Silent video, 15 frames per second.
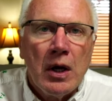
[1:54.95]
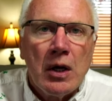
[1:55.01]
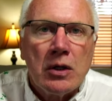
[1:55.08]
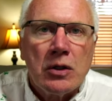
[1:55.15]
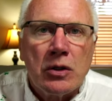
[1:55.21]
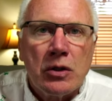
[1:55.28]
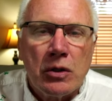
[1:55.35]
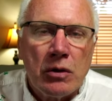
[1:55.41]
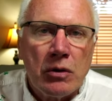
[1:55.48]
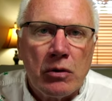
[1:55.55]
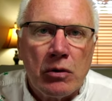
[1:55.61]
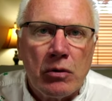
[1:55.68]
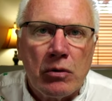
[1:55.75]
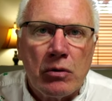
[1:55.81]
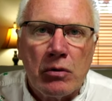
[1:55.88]

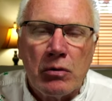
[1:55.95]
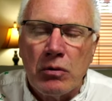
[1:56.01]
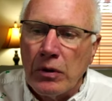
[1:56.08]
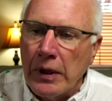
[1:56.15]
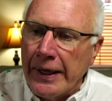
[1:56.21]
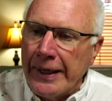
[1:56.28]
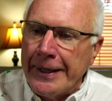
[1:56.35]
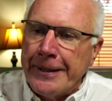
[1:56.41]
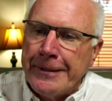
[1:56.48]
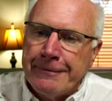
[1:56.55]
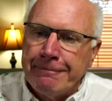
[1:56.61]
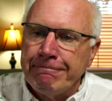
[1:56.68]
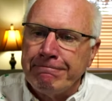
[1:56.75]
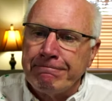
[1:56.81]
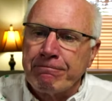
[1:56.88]
to
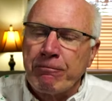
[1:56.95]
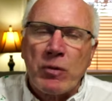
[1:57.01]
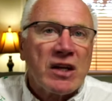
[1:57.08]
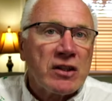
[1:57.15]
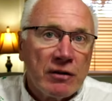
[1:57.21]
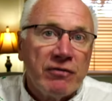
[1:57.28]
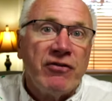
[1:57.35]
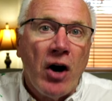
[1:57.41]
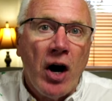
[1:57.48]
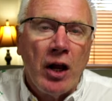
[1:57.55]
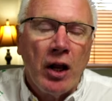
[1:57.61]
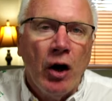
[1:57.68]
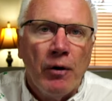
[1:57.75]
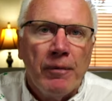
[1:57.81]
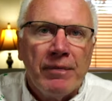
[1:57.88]

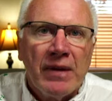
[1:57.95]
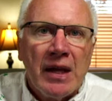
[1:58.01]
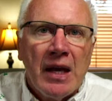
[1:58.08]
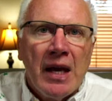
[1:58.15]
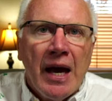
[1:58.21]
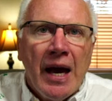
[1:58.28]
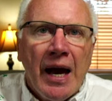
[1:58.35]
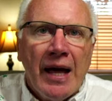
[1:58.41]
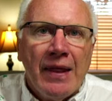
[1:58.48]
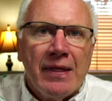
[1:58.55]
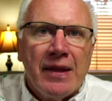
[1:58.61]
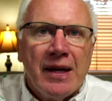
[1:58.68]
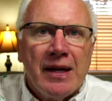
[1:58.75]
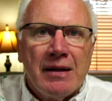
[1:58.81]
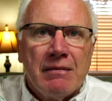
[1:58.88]
follow. And
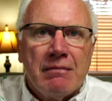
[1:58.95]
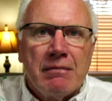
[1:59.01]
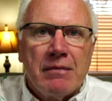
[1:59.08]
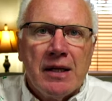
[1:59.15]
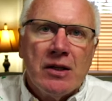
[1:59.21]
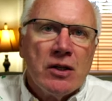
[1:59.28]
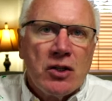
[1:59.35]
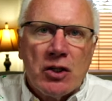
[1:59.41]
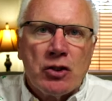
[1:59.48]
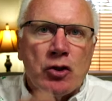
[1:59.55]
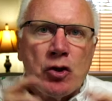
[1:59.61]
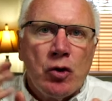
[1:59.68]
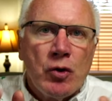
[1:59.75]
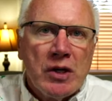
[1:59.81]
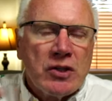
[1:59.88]
they didn't just
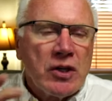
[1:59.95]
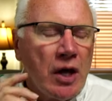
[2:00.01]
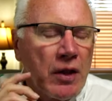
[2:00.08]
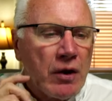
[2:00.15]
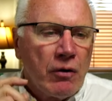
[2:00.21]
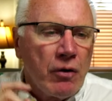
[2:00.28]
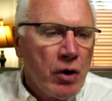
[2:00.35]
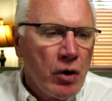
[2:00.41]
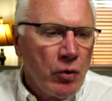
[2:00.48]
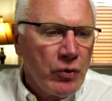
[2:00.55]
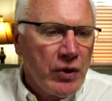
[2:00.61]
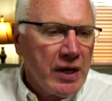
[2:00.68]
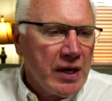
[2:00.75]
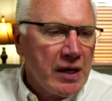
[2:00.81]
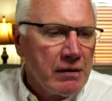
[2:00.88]
do this on their own.
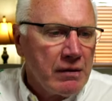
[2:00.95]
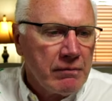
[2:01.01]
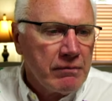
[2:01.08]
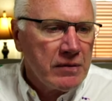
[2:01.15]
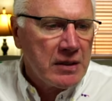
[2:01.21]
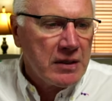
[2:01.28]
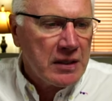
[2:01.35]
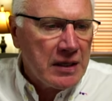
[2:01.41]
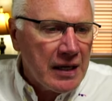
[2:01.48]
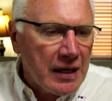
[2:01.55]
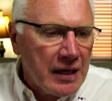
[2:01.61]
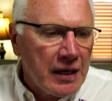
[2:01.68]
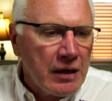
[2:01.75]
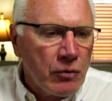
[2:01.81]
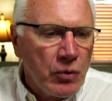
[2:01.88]
They did
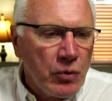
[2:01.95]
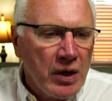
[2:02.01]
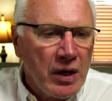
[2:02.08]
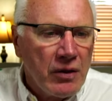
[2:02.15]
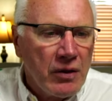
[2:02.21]
it with